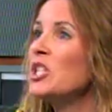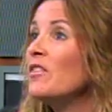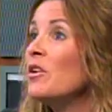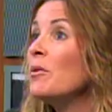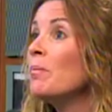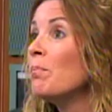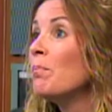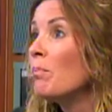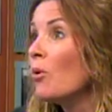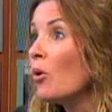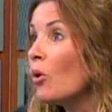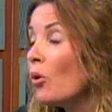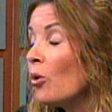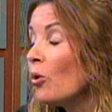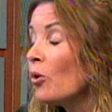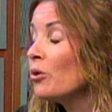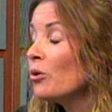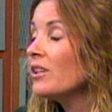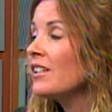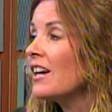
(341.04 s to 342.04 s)
of a
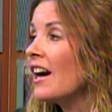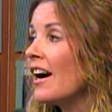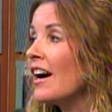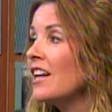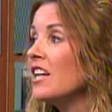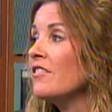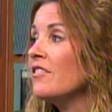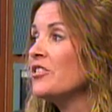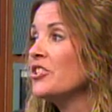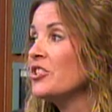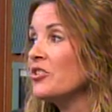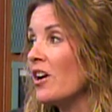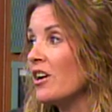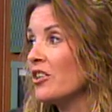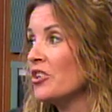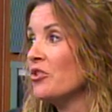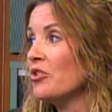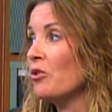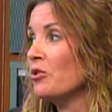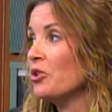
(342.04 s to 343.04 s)
bold kind of
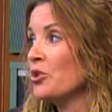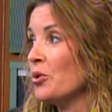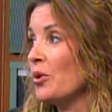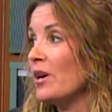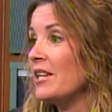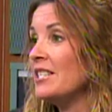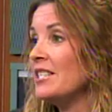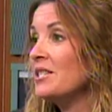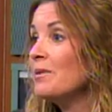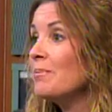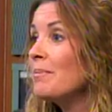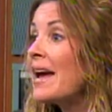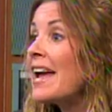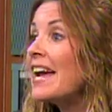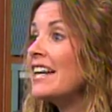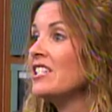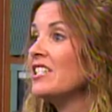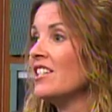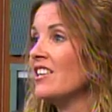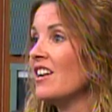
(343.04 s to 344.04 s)
structural choice to make,
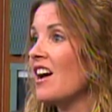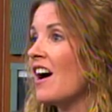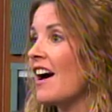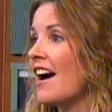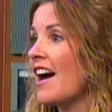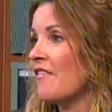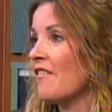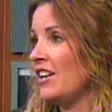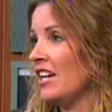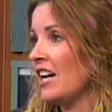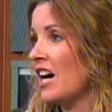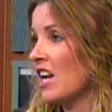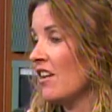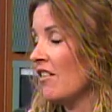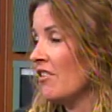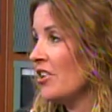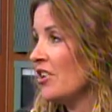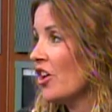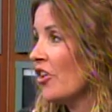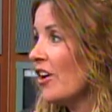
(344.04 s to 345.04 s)
to not have any kind of
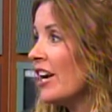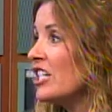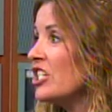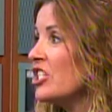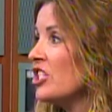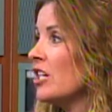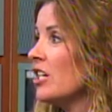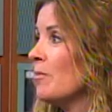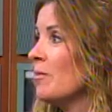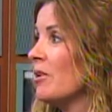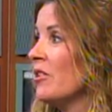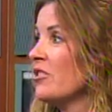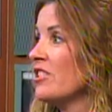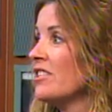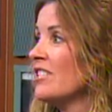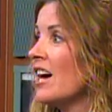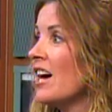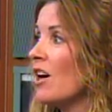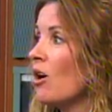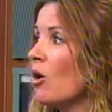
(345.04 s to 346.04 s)
narration. I mean, there's
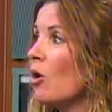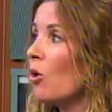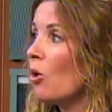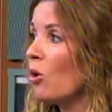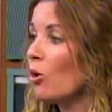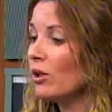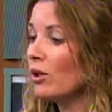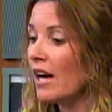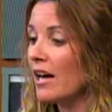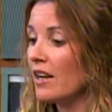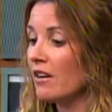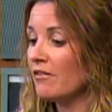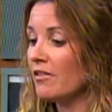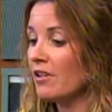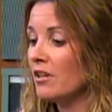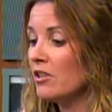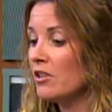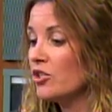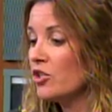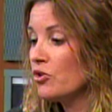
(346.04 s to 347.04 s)
not a whole lot of
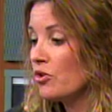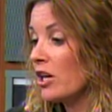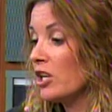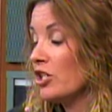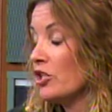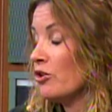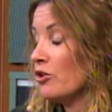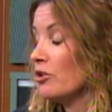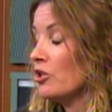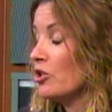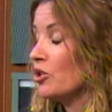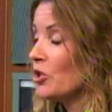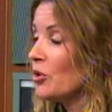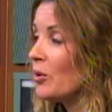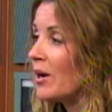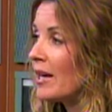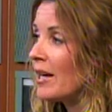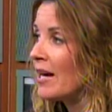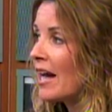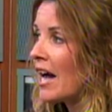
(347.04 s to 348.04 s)
structure to
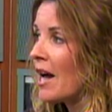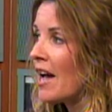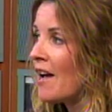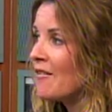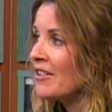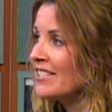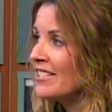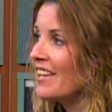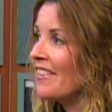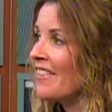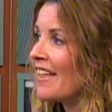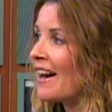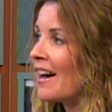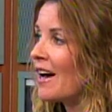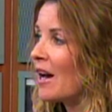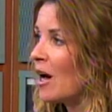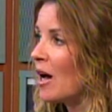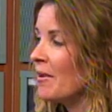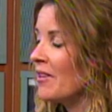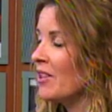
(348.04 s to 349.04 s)
it. Having said that,
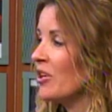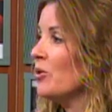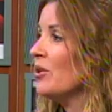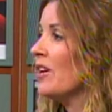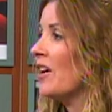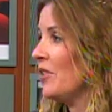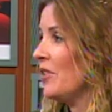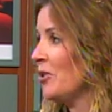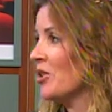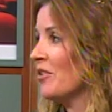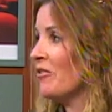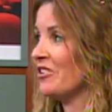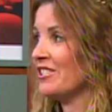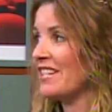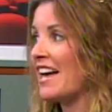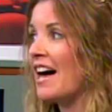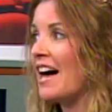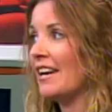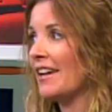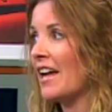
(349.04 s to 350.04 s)
I mean, you get the
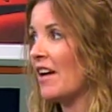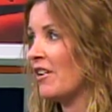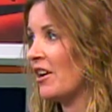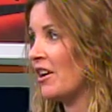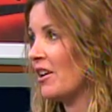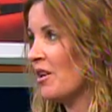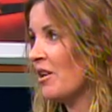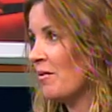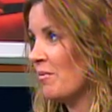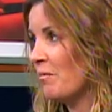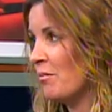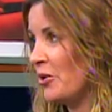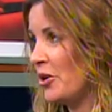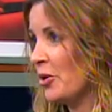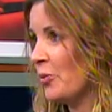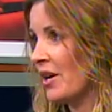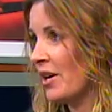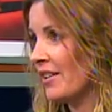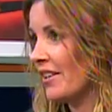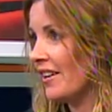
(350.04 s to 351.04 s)
universality of it pretty
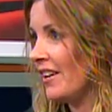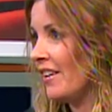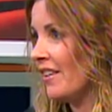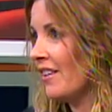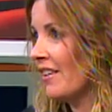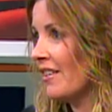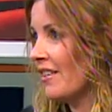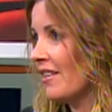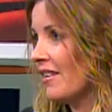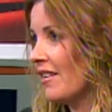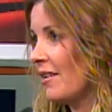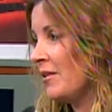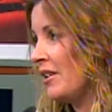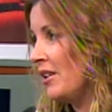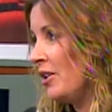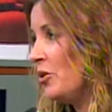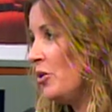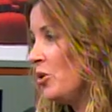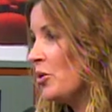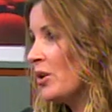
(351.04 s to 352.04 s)
quickly. I mean,
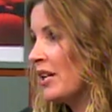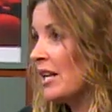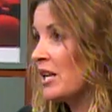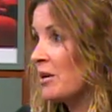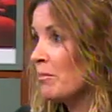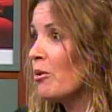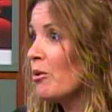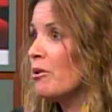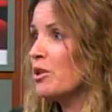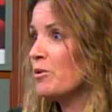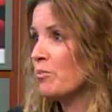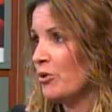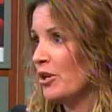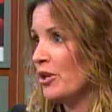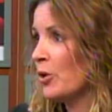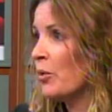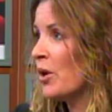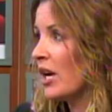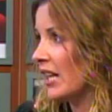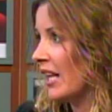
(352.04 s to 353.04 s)
yeah. you, you can get immersed yeah. pretty
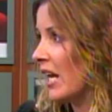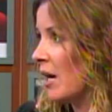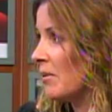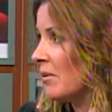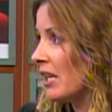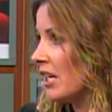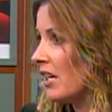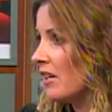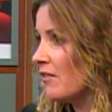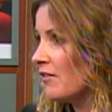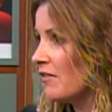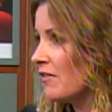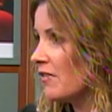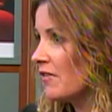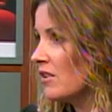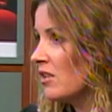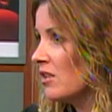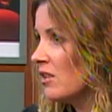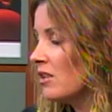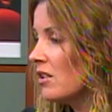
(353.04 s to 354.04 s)
quickly. I no, no, I, and I
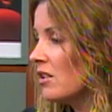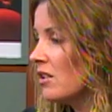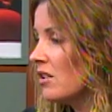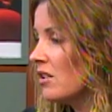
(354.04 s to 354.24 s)
was, I mean,